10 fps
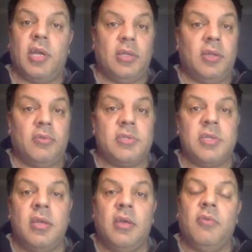
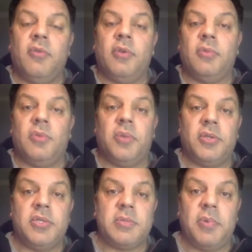loans for them to
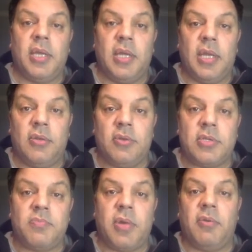participate in
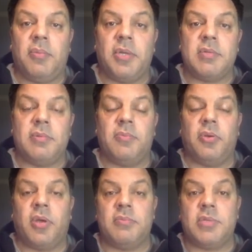those private placement
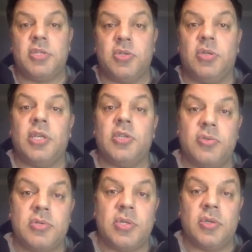programs should they
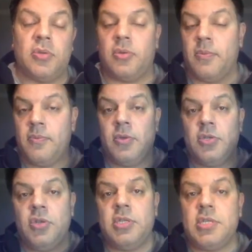choose to do it.
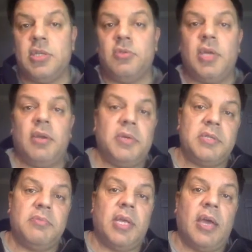So those are the 3
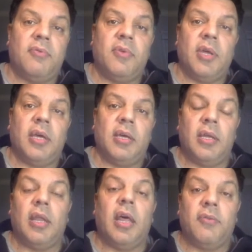areas we have
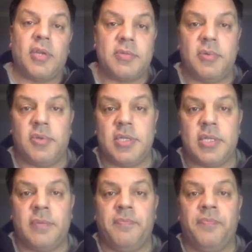a lot of
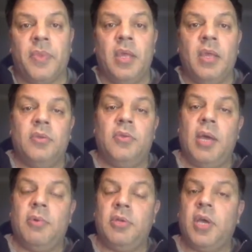expertise in.
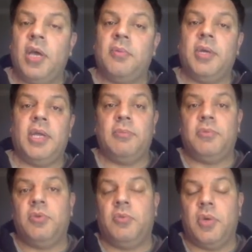Today I'm going to talk about
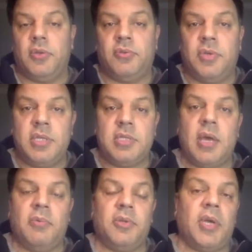MT103s.
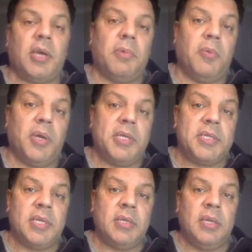I'm going to talk about what is it,